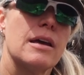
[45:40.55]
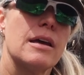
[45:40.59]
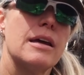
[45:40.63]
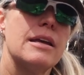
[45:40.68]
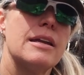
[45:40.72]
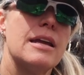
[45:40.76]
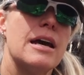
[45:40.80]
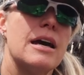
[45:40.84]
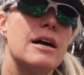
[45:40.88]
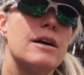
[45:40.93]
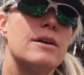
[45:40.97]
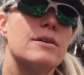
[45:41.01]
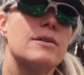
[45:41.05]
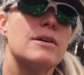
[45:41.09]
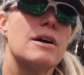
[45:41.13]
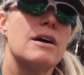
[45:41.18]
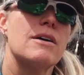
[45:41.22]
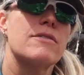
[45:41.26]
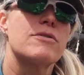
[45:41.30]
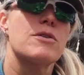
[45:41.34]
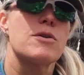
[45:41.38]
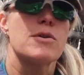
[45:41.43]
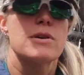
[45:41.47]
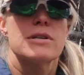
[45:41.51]
And now,
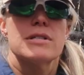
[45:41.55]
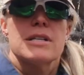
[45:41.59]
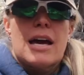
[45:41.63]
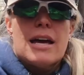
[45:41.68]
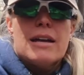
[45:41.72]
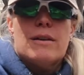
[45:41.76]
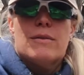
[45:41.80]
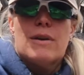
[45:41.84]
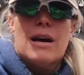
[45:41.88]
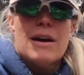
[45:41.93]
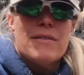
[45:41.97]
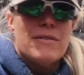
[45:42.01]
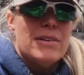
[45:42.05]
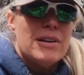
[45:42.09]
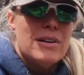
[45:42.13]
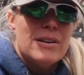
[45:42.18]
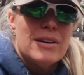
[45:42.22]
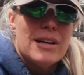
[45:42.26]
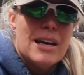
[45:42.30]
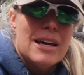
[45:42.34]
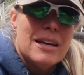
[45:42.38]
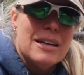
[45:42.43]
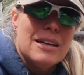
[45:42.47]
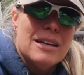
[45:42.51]
of course, I don't have
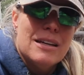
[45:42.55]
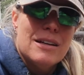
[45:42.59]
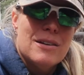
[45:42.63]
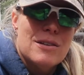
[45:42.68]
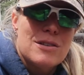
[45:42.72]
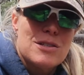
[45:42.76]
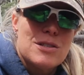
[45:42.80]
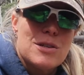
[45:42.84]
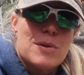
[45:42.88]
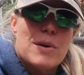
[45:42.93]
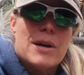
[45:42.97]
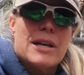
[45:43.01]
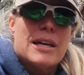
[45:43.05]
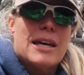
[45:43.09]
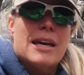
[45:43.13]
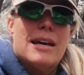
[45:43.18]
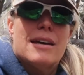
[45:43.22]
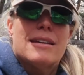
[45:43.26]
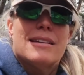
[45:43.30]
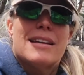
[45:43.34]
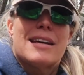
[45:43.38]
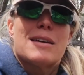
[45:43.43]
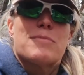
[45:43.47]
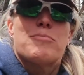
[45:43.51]
internet here, so I
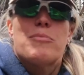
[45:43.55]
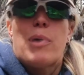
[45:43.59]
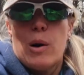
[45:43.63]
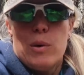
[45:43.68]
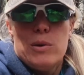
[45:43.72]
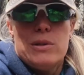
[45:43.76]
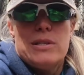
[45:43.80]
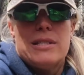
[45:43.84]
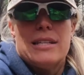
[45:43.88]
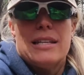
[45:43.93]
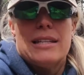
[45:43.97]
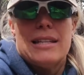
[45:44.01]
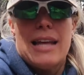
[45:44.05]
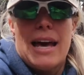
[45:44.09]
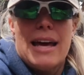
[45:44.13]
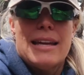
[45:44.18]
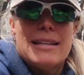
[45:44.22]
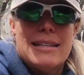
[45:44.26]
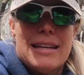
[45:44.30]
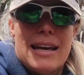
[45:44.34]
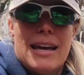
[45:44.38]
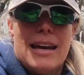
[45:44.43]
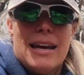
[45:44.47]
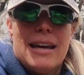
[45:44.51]
can't like post it
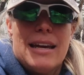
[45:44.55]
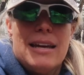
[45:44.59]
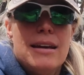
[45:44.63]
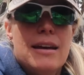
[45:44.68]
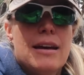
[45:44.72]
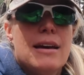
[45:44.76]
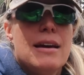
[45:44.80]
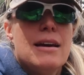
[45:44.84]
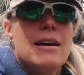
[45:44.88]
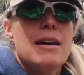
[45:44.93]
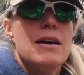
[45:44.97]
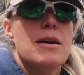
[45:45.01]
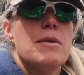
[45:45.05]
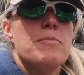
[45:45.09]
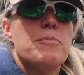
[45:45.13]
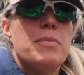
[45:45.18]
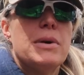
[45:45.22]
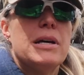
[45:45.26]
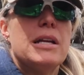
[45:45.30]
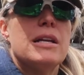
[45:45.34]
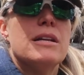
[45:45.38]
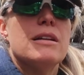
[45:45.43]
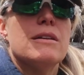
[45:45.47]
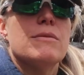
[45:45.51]
that day.
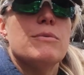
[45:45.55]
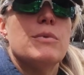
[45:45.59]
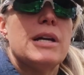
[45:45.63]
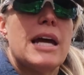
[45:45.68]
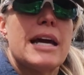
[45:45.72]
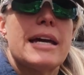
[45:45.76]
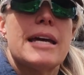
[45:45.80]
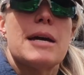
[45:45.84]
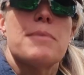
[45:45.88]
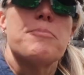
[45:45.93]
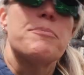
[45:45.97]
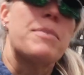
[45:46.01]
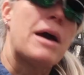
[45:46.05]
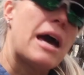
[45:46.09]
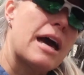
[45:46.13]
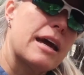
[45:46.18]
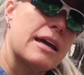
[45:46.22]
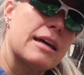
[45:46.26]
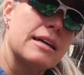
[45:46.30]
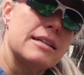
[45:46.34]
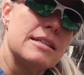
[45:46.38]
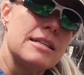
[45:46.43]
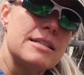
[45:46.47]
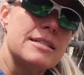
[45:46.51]
But when I get
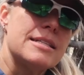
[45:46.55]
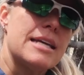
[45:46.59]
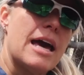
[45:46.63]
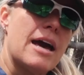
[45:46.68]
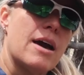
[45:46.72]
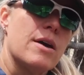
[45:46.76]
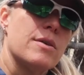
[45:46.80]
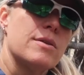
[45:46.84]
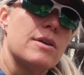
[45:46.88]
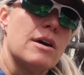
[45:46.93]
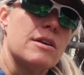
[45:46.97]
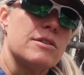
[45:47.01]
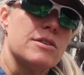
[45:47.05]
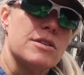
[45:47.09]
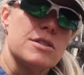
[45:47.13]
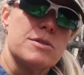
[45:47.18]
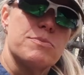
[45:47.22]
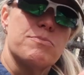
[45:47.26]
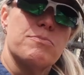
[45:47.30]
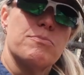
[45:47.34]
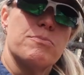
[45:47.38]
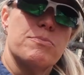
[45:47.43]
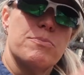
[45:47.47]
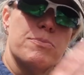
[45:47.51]
back into town, I'll
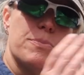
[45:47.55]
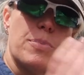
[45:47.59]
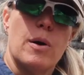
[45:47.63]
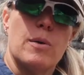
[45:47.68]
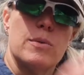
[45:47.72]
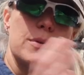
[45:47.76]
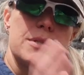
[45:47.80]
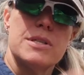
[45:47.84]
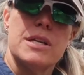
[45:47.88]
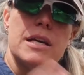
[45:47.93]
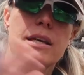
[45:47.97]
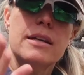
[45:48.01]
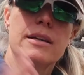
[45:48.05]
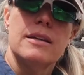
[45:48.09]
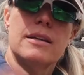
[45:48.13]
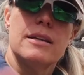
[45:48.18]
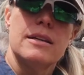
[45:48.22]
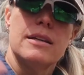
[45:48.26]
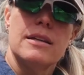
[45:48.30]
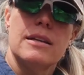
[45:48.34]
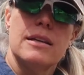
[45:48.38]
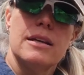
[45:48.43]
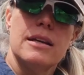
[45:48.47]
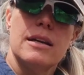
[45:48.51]
just post it,
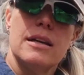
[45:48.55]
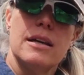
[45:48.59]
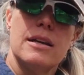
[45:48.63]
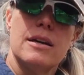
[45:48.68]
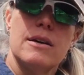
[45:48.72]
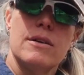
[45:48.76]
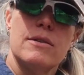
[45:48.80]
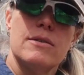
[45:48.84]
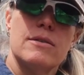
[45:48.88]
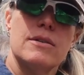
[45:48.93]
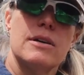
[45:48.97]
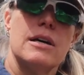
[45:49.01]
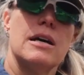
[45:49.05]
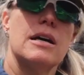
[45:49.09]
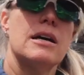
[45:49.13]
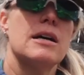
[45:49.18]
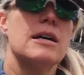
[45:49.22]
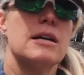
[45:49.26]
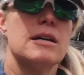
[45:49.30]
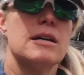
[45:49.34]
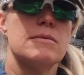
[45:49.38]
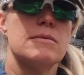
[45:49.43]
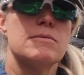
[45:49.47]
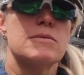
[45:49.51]
you know,
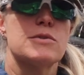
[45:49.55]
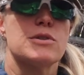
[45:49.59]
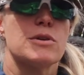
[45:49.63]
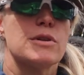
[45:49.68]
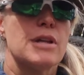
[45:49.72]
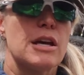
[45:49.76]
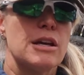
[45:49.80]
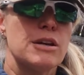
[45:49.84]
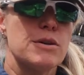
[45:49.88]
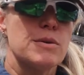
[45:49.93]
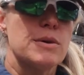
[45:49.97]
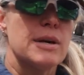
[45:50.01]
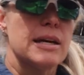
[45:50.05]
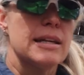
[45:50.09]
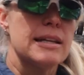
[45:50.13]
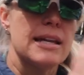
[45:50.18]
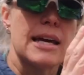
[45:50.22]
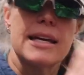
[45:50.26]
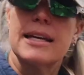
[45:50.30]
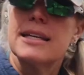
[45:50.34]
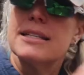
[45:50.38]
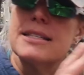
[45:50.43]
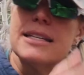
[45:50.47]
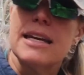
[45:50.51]
so that you get
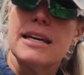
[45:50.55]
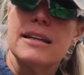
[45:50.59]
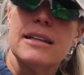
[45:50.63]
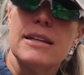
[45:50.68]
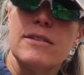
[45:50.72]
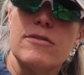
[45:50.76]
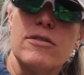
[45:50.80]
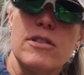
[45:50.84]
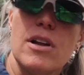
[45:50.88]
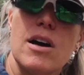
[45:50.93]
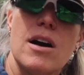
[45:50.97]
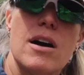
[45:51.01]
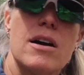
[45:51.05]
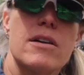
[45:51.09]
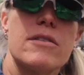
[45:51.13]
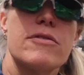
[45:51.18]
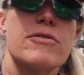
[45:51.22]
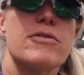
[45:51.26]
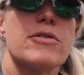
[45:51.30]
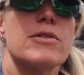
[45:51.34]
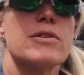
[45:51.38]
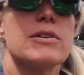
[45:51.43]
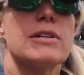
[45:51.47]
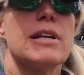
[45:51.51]
like a daily vlog
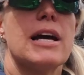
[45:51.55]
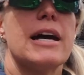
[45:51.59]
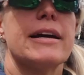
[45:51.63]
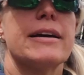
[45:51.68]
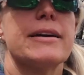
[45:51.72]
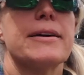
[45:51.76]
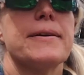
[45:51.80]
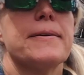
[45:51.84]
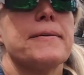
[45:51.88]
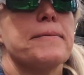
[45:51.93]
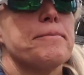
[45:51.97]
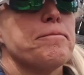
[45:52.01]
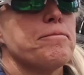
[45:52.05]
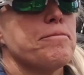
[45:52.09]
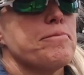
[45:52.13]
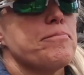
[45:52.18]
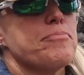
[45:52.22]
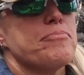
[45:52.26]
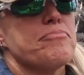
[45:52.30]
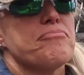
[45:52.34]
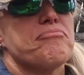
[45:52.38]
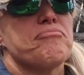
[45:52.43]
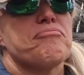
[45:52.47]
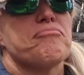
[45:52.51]
for like
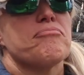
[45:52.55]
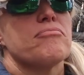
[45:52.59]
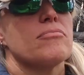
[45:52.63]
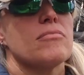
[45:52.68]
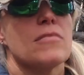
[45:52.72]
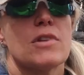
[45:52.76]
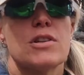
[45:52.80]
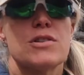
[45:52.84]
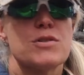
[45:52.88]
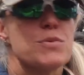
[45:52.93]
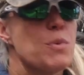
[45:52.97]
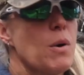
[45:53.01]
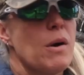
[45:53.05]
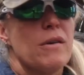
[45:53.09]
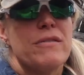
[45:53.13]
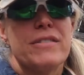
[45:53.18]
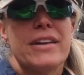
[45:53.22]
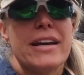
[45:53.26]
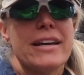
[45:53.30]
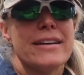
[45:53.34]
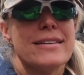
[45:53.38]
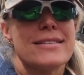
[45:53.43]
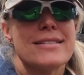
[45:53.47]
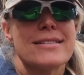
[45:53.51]
12
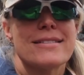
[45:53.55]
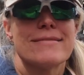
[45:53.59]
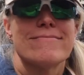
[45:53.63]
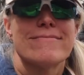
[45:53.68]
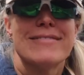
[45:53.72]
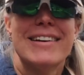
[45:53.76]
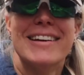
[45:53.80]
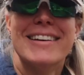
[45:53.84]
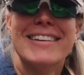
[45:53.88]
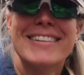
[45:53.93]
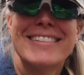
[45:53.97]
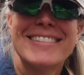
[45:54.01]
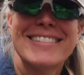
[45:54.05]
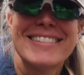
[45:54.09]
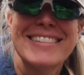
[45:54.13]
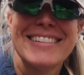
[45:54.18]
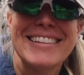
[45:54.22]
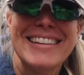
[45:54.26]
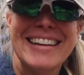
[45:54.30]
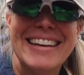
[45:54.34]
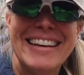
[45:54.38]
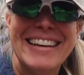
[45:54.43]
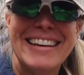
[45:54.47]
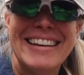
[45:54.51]
days,
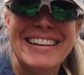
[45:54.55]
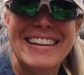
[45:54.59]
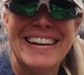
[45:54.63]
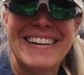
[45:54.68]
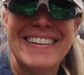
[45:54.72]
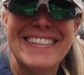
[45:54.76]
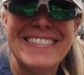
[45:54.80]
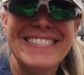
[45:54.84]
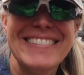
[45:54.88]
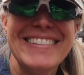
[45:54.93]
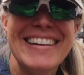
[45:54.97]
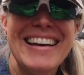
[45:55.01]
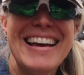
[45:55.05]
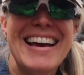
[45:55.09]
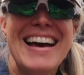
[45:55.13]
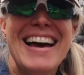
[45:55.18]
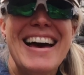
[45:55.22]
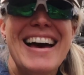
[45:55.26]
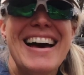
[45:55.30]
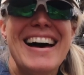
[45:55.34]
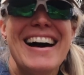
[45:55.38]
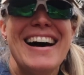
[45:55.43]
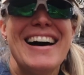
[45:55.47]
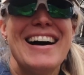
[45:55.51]
you know?
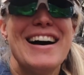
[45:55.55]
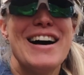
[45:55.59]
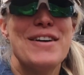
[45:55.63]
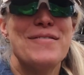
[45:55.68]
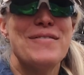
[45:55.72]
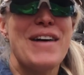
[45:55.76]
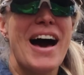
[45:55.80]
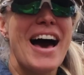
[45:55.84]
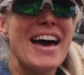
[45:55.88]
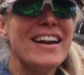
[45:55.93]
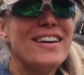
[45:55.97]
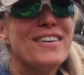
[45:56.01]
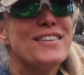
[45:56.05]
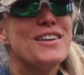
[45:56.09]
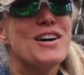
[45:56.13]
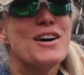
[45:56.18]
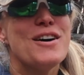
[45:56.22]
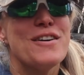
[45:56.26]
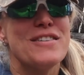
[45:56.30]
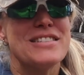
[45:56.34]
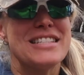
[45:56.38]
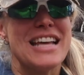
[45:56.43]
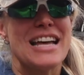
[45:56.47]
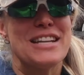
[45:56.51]
I don't
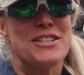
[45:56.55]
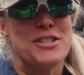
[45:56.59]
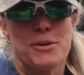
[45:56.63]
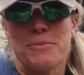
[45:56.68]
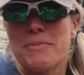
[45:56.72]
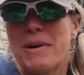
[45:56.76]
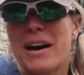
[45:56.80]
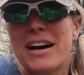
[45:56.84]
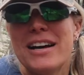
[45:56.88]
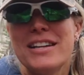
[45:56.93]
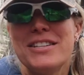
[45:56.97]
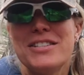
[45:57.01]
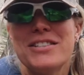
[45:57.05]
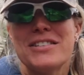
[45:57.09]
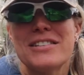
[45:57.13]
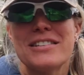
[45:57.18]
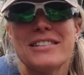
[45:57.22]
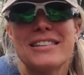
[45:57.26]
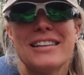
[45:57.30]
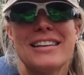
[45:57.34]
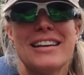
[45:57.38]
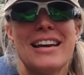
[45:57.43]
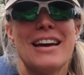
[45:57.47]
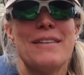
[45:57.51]
know, is that too much?
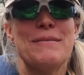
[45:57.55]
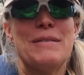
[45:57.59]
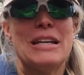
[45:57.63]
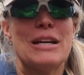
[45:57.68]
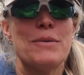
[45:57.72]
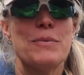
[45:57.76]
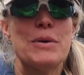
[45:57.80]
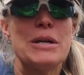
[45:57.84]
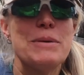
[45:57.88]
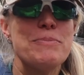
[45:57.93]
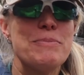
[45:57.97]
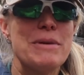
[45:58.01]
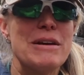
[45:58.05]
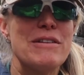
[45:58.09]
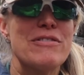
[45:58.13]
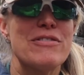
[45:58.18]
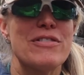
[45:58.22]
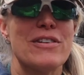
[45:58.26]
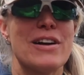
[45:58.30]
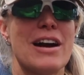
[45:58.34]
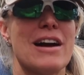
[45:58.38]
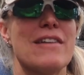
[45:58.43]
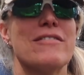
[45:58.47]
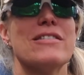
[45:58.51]
I mean, it wouldn't be
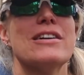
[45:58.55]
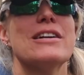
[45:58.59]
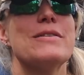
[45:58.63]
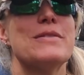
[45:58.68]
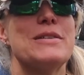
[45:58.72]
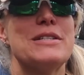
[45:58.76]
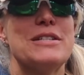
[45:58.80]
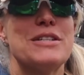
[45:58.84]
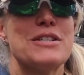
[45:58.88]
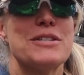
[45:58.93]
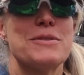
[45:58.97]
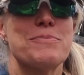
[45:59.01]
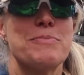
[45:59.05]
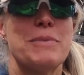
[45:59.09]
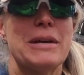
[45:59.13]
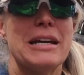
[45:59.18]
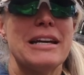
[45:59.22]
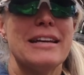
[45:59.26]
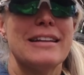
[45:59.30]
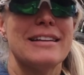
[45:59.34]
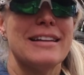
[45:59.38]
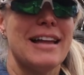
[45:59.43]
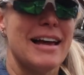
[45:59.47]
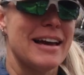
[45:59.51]
forever. It would just
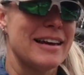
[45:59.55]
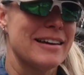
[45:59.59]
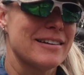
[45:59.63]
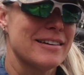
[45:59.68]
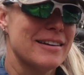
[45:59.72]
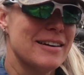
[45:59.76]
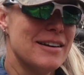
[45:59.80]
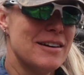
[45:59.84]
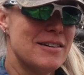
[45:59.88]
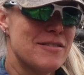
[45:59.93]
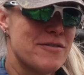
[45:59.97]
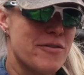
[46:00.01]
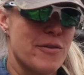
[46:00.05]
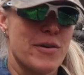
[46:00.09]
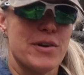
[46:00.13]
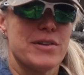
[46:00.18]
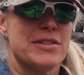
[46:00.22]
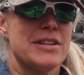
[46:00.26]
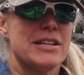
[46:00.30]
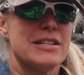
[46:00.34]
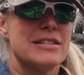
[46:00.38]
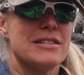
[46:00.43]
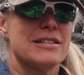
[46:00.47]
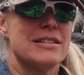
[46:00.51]
be like for
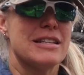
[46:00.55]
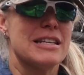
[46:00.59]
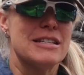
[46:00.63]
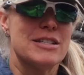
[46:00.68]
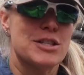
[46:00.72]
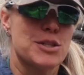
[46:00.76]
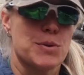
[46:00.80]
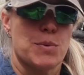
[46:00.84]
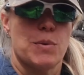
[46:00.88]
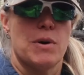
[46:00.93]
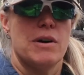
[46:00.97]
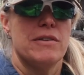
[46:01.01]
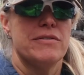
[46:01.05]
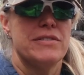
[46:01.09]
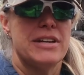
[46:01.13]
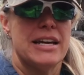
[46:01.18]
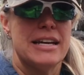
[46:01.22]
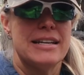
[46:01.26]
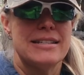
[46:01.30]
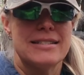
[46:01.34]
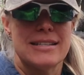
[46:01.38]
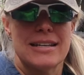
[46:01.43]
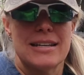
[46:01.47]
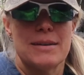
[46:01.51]
these 12
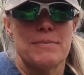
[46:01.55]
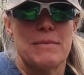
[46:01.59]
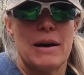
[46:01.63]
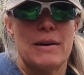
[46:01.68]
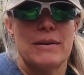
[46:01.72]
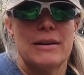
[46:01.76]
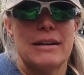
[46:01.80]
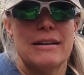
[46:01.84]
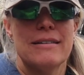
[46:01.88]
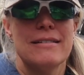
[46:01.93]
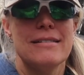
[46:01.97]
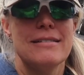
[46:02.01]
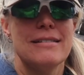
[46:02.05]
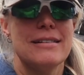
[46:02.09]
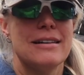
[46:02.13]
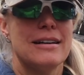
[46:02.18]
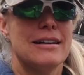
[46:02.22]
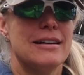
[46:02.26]
days that I'm out here.